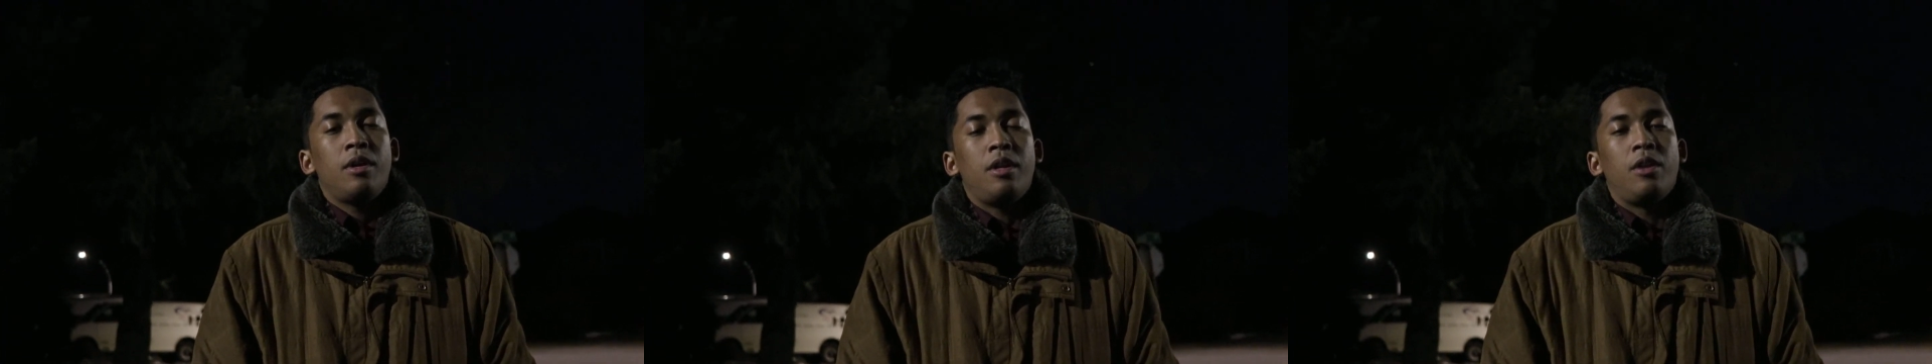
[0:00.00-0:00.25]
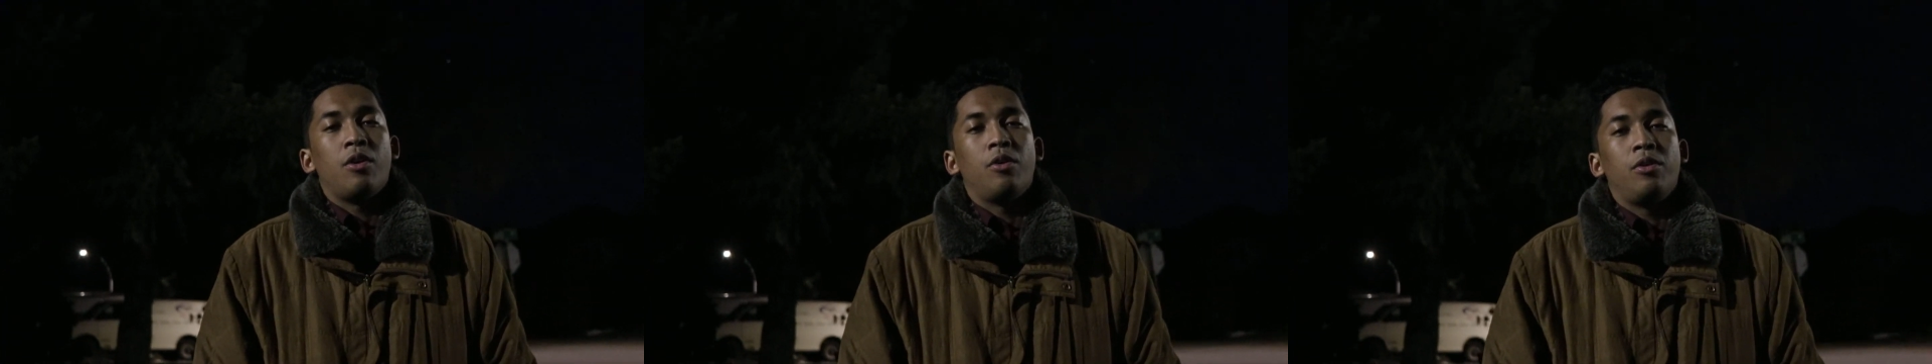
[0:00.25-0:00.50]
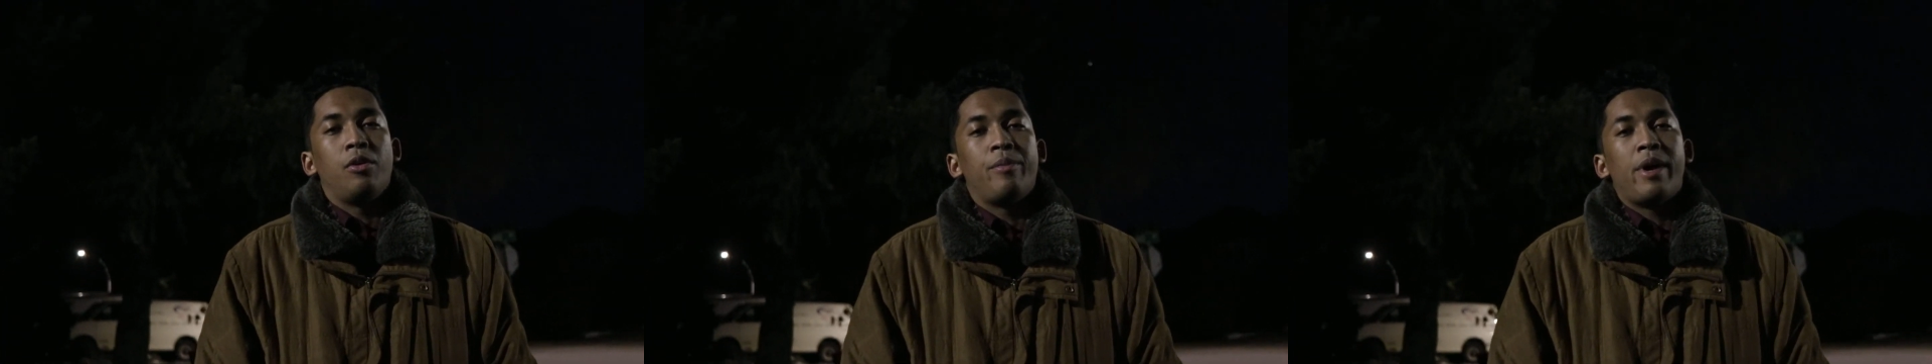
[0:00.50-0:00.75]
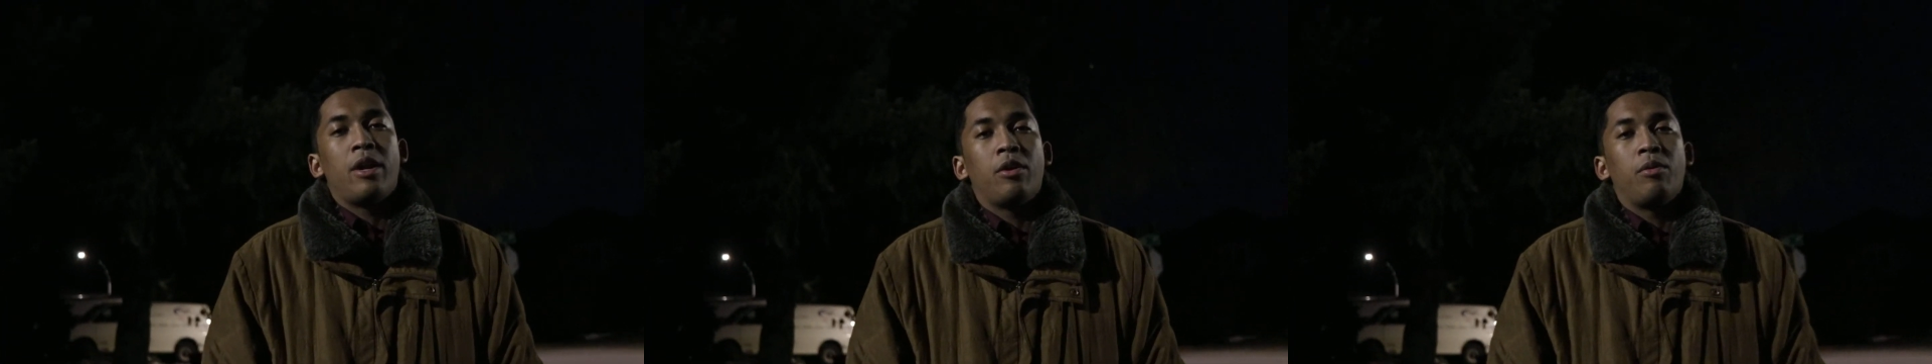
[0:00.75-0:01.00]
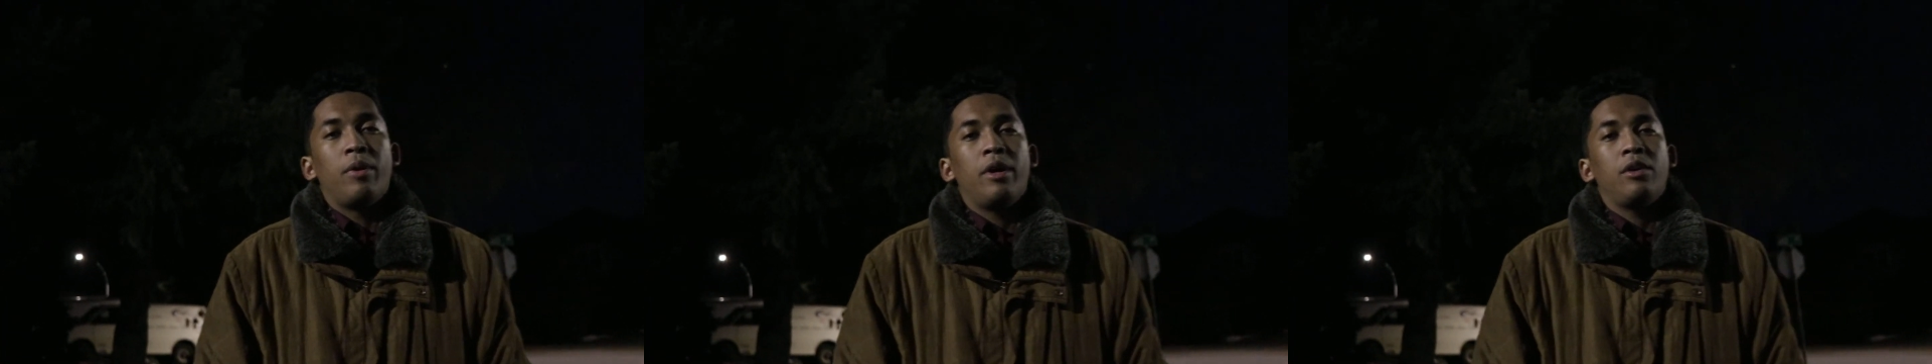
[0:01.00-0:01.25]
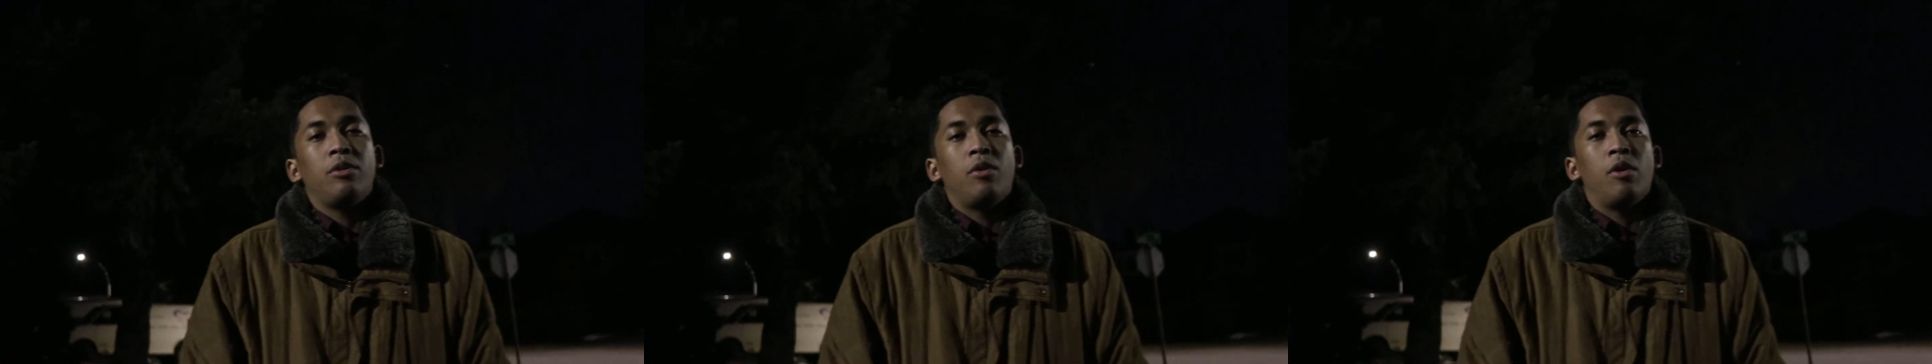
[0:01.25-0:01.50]
And know no matter
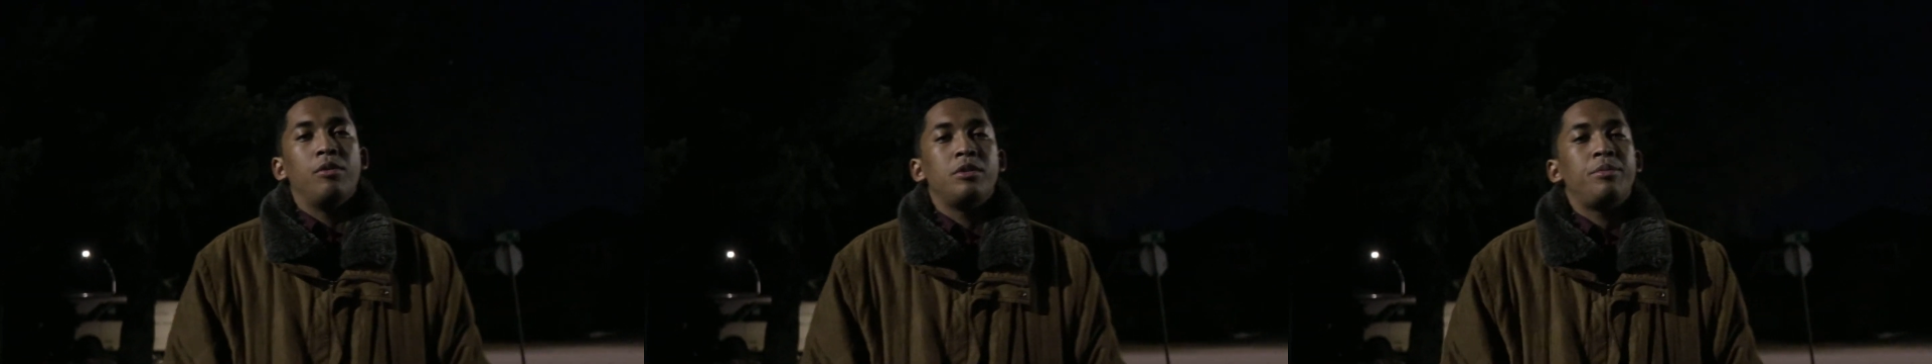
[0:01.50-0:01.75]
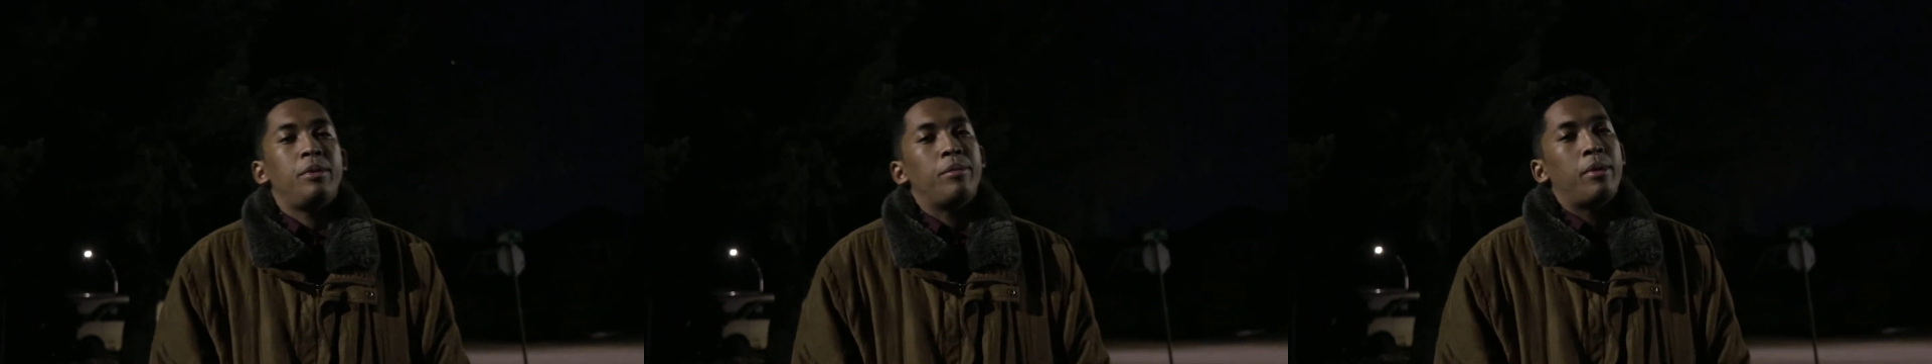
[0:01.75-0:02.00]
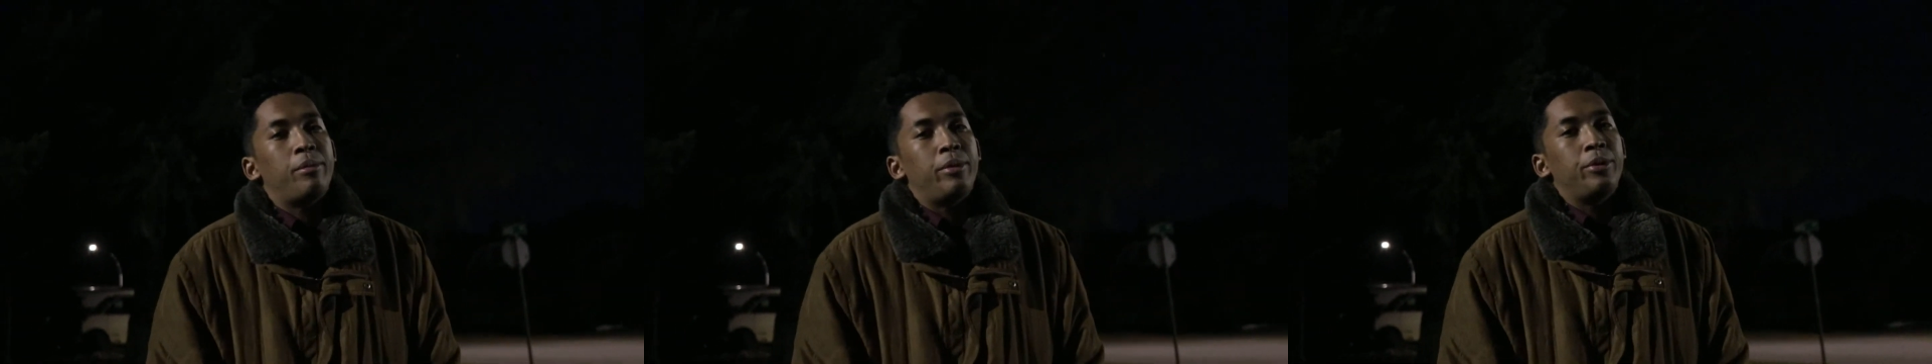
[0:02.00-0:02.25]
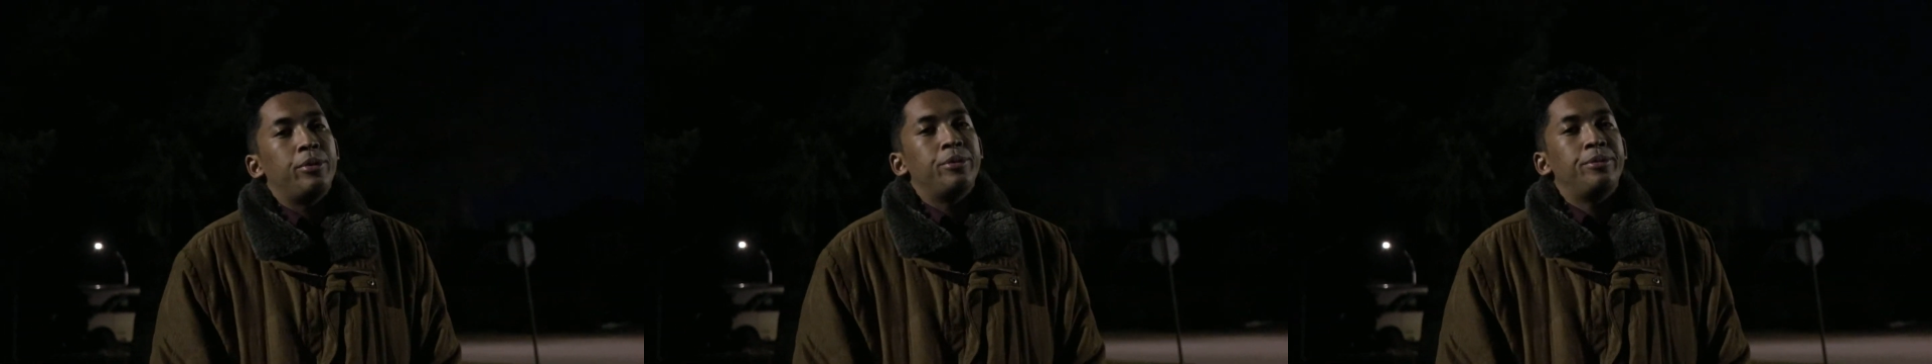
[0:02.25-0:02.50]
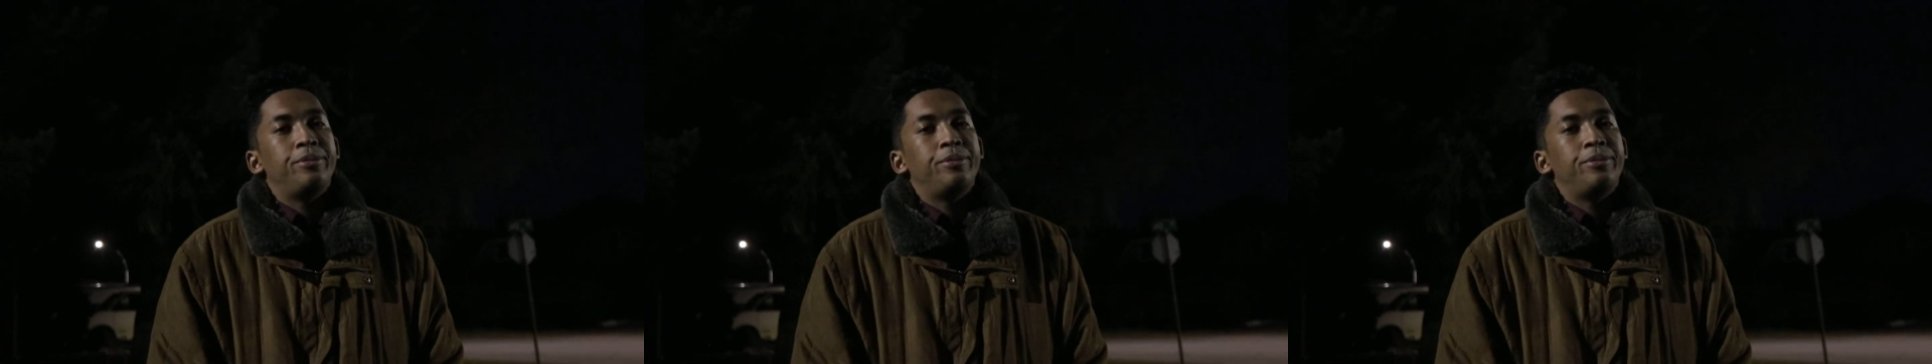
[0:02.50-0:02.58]
what, you'll always be my boo.